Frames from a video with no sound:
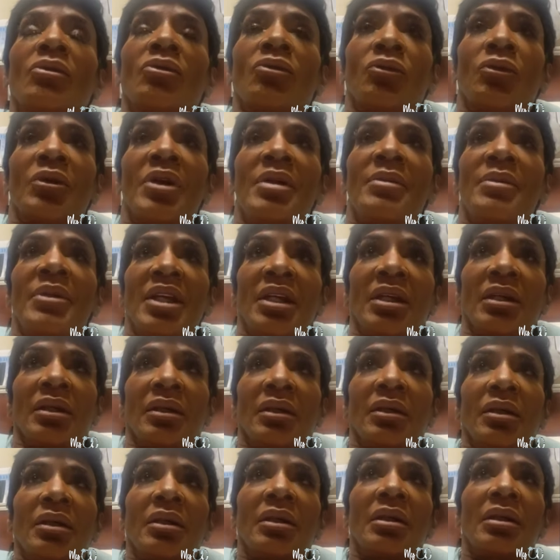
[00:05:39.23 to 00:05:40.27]
Remy
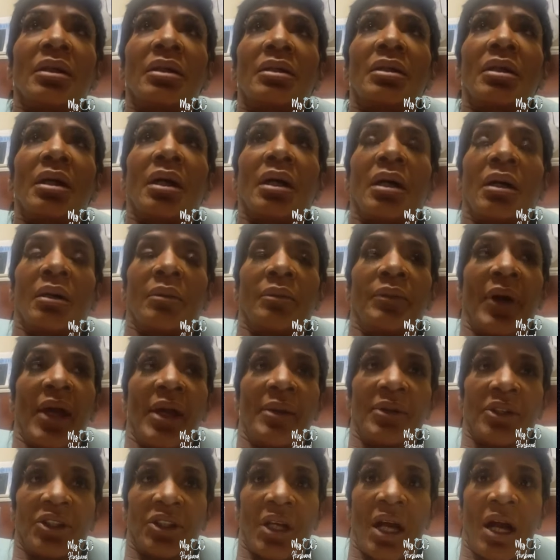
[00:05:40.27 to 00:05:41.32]

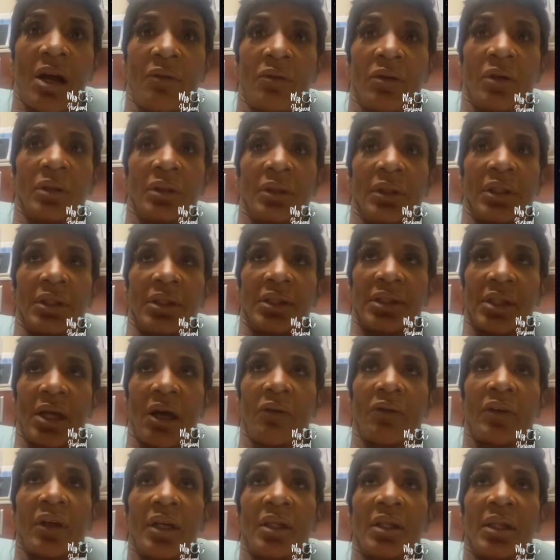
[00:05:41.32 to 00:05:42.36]
baby shower in
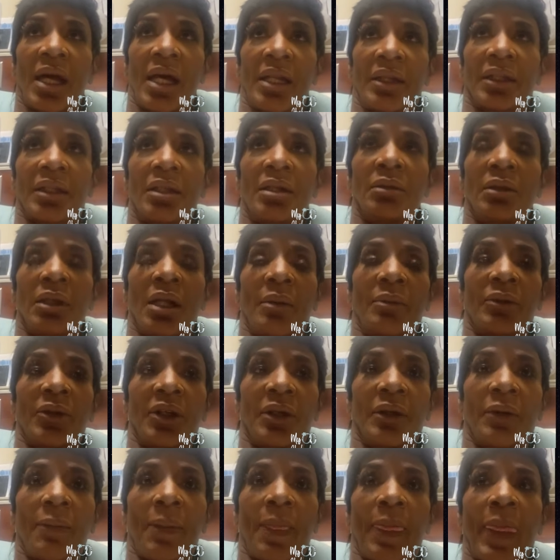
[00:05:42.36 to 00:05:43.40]
South Carolina,
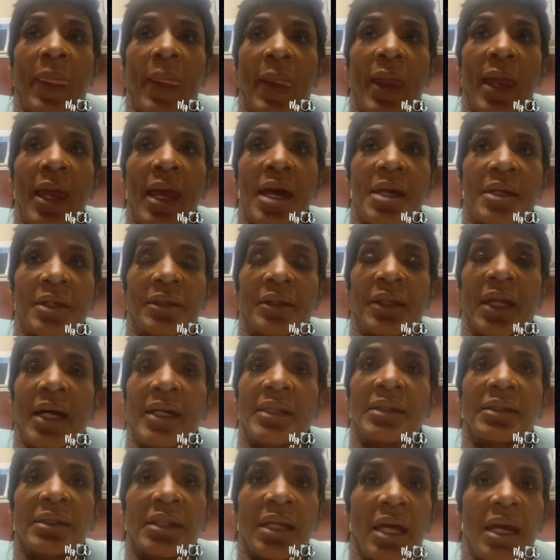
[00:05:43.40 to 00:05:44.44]
Columbia. Had a
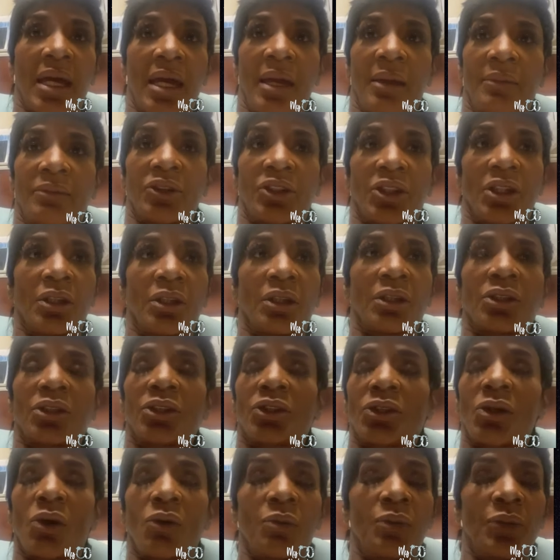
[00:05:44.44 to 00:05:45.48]
nice time. She looked
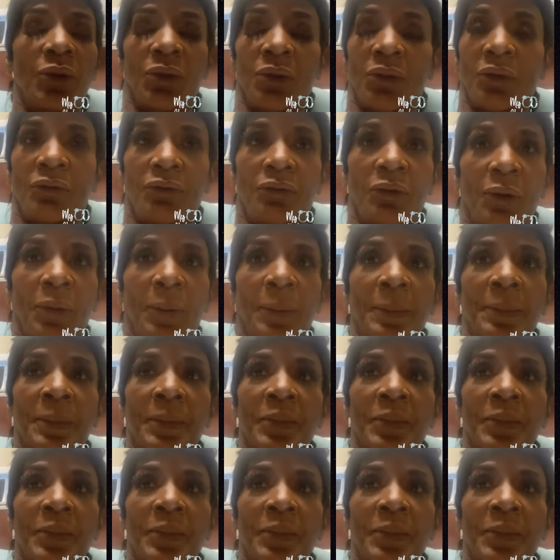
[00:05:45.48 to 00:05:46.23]
so beautiful.